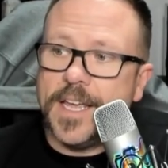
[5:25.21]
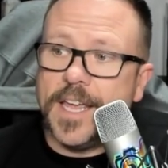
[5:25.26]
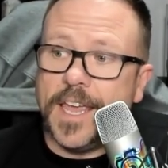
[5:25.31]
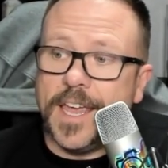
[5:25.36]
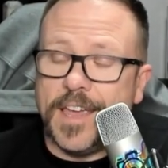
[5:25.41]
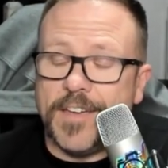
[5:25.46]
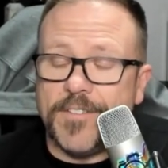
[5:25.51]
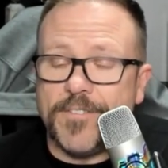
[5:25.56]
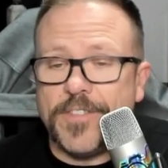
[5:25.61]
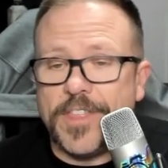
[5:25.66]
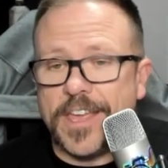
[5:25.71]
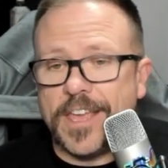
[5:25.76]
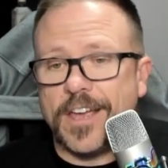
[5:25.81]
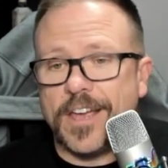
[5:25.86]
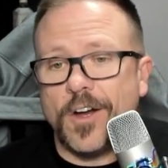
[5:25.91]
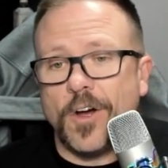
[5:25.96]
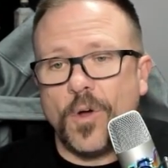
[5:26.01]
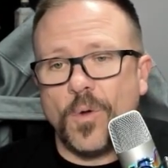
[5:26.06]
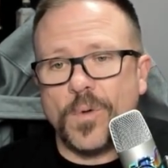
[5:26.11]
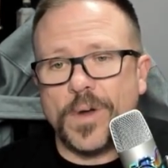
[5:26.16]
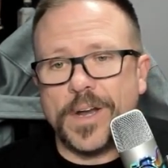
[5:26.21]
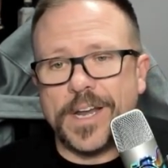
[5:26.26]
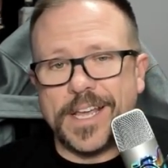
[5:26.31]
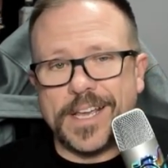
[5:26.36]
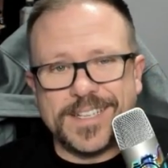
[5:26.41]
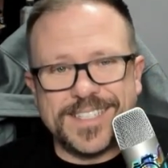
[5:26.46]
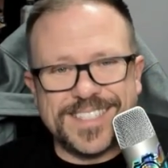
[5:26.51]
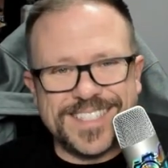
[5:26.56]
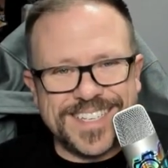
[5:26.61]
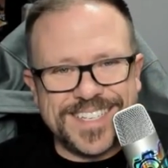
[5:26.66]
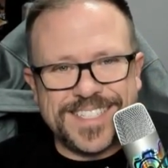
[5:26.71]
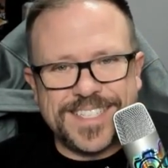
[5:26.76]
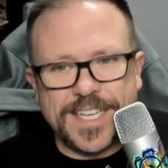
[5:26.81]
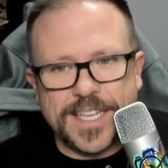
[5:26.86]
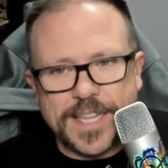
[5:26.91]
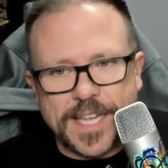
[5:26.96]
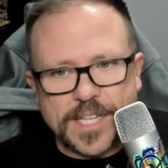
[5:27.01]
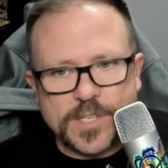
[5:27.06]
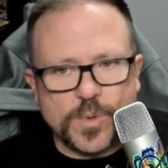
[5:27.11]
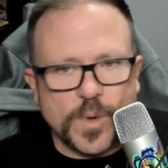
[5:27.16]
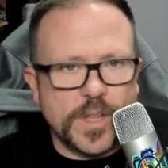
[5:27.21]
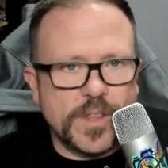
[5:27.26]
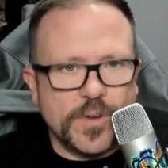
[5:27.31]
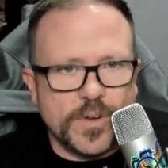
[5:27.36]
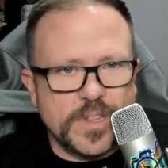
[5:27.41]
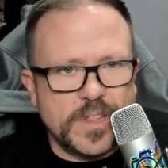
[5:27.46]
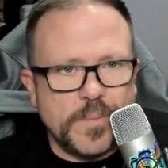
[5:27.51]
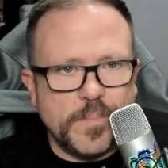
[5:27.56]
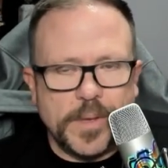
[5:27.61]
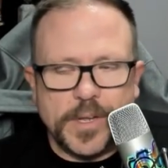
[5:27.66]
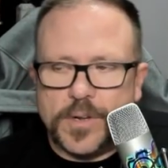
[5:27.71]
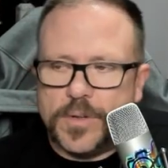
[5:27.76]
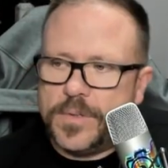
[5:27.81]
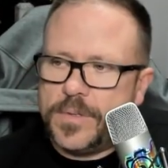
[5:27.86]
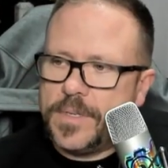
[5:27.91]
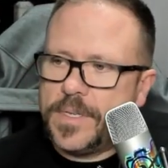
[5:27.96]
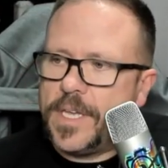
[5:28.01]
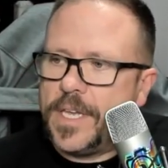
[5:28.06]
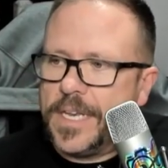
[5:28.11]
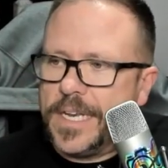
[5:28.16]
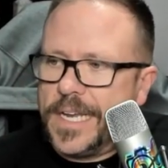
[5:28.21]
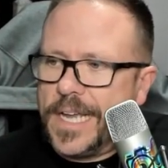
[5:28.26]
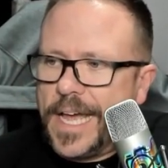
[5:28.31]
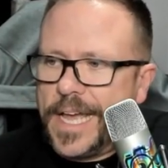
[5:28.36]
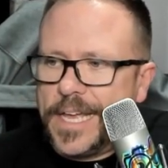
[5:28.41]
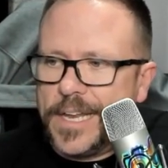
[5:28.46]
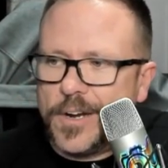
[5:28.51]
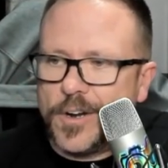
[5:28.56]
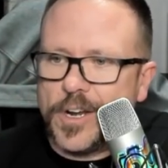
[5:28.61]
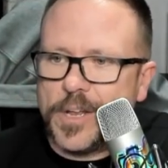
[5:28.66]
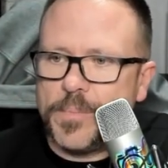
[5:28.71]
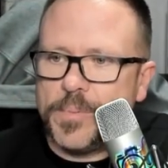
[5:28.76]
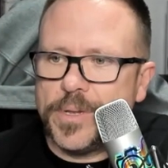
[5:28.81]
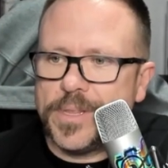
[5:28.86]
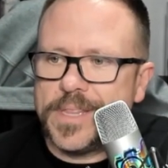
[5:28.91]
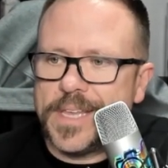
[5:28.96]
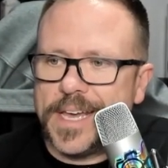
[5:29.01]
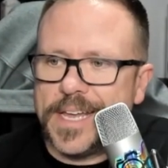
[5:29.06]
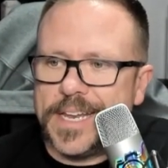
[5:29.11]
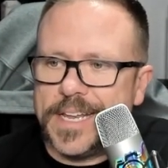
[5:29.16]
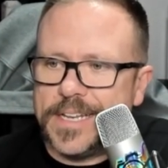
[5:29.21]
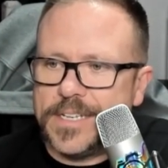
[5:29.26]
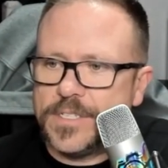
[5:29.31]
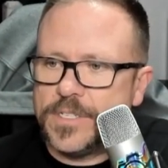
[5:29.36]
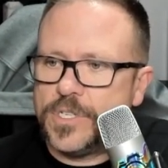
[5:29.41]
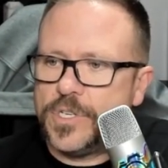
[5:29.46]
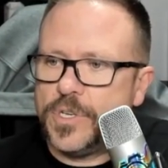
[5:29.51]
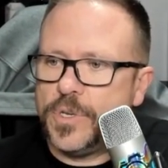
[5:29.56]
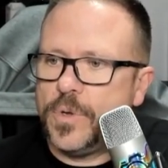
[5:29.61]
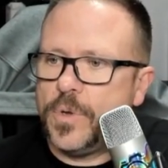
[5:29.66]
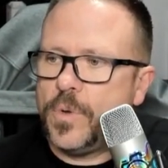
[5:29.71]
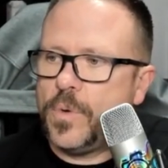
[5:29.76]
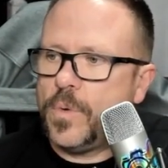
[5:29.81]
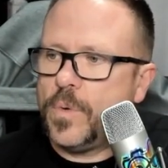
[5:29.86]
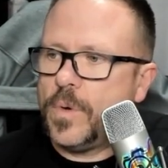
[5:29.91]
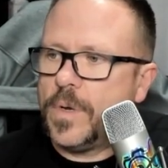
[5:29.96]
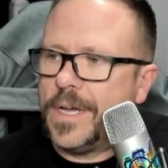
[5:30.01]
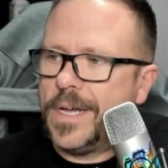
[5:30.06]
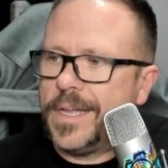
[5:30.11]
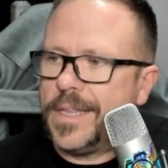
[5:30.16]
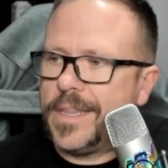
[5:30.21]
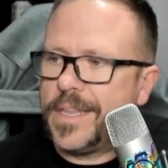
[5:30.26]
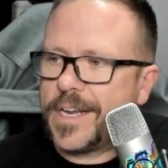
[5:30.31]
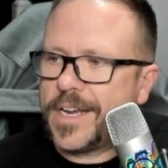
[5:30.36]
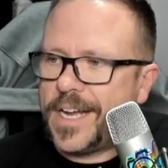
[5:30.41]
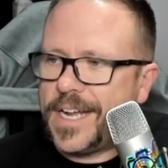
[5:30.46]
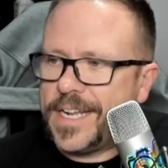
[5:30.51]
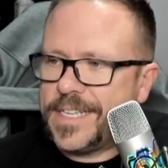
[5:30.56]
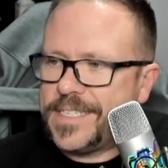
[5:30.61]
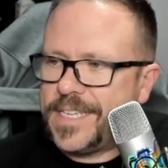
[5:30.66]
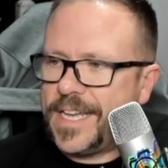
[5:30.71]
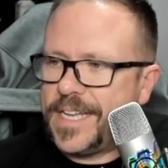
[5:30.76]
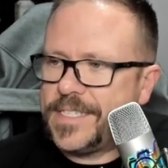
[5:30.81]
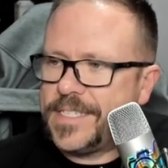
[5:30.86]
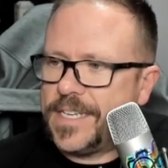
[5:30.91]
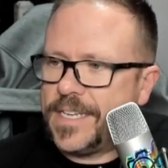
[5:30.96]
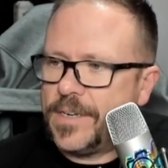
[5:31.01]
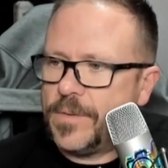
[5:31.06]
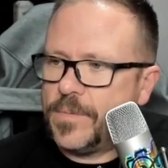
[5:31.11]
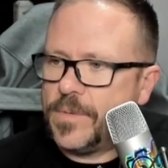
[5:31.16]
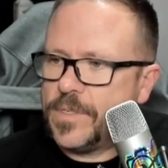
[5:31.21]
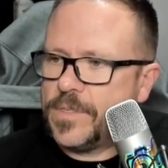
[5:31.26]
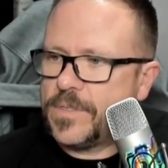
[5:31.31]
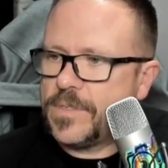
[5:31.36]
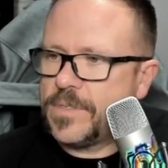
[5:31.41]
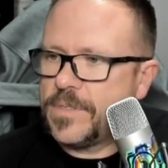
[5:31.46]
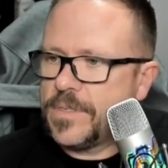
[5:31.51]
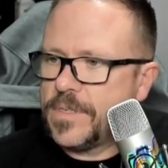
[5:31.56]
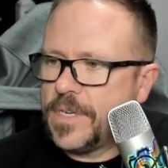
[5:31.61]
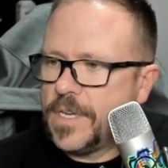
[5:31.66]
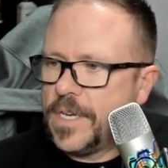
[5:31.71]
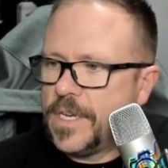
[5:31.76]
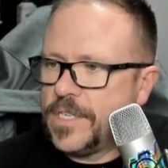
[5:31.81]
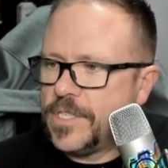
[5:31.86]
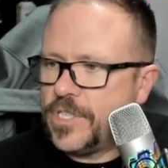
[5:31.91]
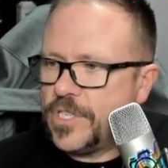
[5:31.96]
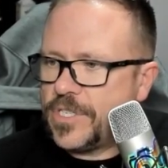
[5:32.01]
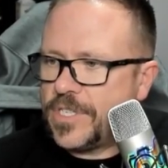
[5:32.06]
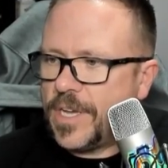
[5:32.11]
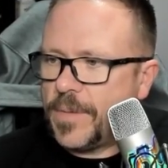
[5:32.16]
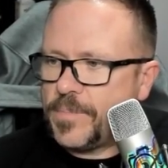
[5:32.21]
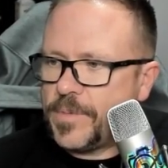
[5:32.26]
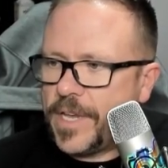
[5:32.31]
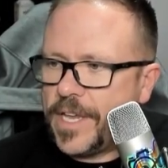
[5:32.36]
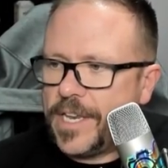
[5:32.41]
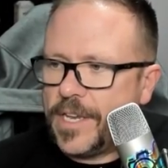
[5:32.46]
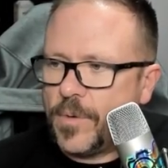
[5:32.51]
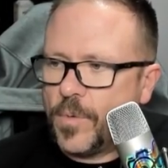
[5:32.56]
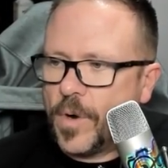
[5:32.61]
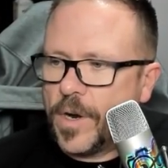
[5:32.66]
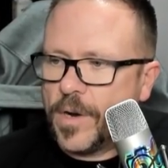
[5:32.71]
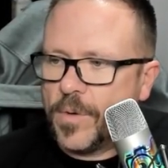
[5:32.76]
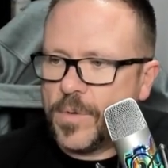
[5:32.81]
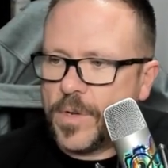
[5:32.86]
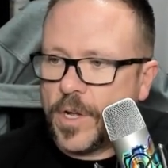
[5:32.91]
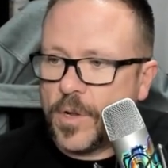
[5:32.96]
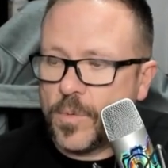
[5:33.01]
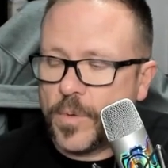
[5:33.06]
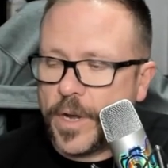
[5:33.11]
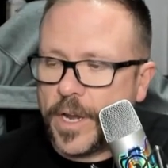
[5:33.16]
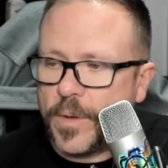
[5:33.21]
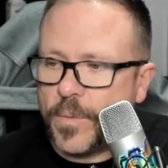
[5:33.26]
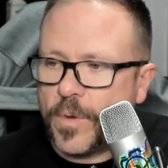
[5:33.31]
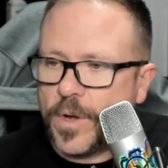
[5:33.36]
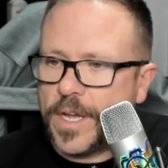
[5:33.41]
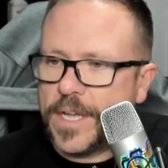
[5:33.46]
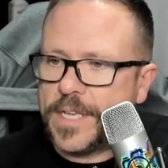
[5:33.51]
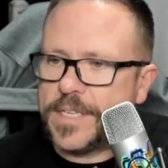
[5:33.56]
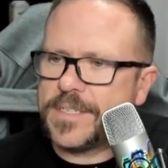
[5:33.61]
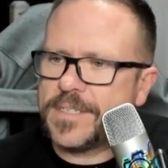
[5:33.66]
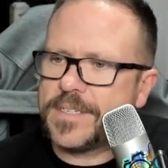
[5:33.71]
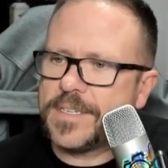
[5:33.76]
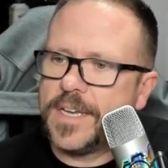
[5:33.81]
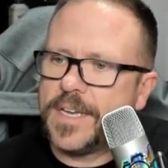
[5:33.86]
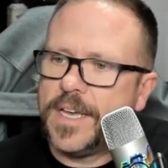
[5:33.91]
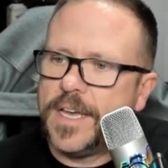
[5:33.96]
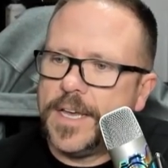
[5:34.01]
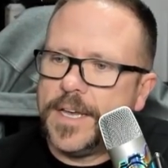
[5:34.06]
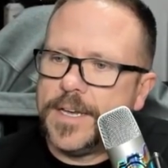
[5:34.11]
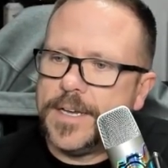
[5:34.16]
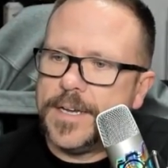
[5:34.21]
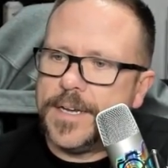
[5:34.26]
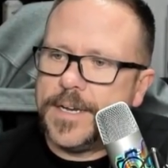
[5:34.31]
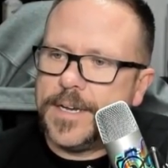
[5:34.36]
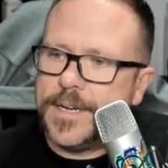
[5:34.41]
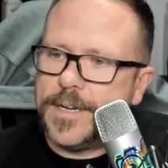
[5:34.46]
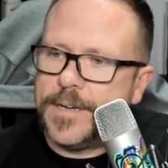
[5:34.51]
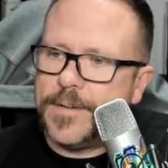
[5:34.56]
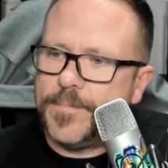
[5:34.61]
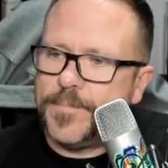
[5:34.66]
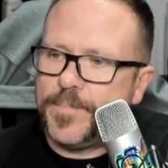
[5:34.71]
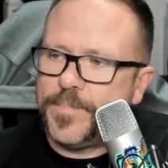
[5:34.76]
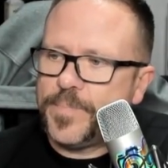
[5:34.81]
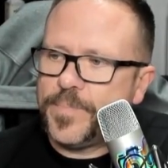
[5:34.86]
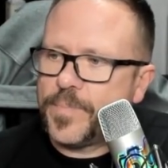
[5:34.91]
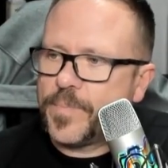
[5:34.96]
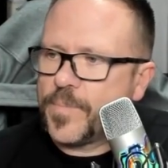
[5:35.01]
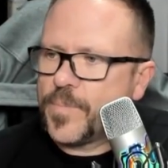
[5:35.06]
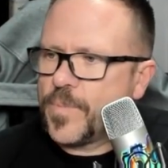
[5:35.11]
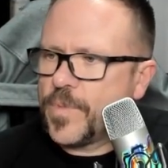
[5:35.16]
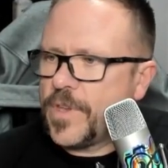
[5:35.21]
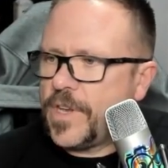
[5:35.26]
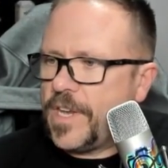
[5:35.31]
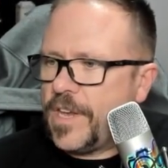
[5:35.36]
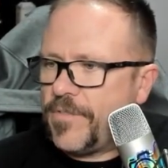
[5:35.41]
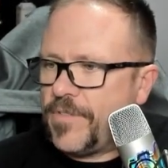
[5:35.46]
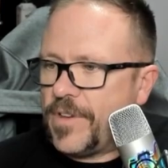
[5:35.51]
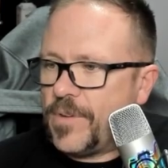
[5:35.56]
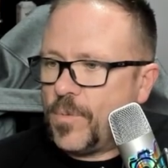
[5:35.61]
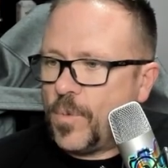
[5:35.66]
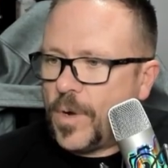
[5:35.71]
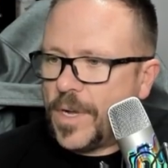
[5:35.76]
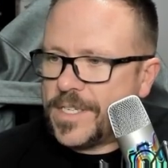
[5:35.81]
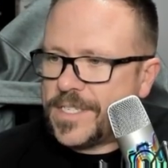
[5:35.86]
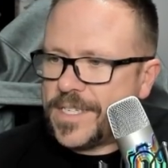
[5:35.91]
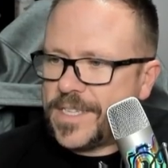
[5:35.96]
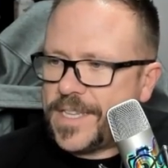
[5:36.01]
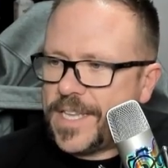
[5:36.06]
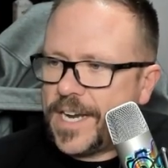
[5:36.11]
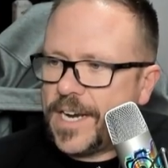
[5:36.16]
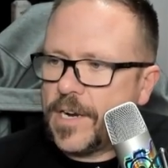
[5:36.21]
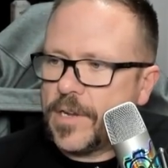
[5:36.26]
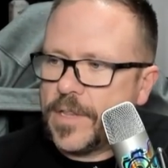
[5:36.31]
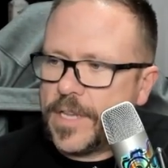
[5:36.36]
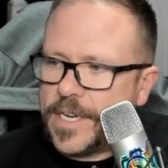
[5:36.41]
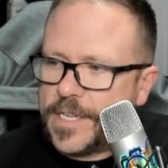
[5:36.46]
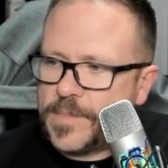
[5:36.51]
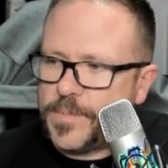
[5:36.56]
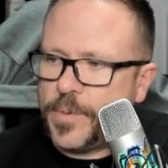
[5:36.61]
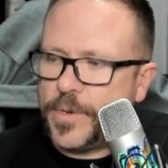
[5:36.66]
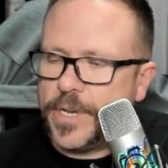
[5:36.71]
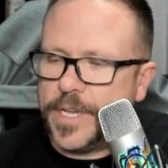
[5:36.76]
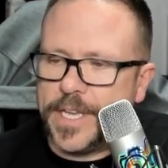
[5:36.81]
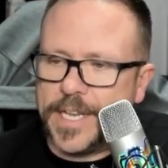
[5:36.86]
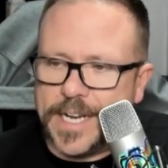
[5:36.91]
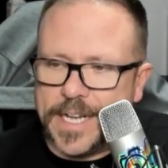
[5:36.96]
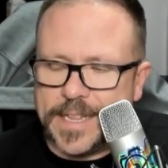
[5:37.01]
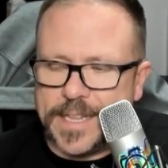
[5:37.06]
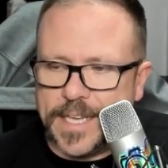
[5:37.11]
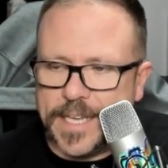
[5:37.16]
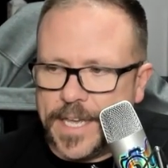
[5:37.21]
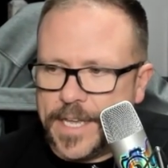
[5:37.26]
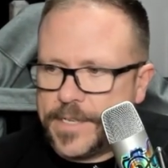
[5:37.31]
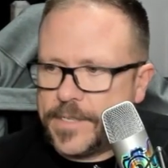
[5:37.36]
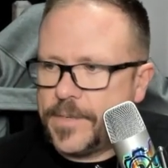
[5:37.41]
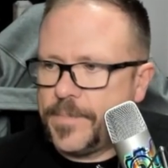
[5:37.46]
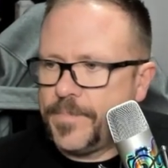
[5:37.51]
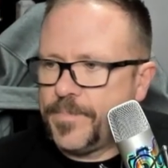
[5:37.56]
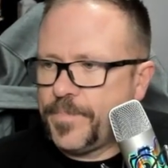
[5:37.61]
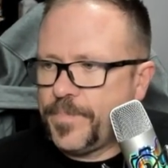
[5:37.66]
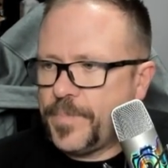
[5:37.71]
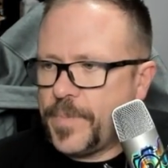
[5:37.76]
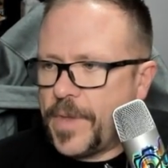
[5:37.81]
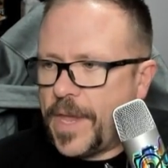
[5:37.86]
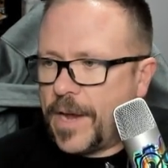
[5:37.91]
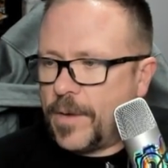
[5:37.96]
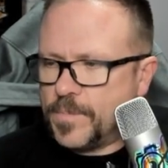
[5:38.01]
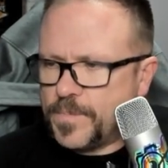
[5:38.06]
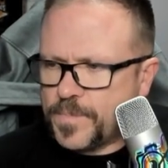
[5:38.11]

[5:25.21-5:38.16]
If they already existed, that's why they're in the middle. I had already put that into the content, and it was just updating where it already was. If it wasn't there, then it's putting it at the end. Now,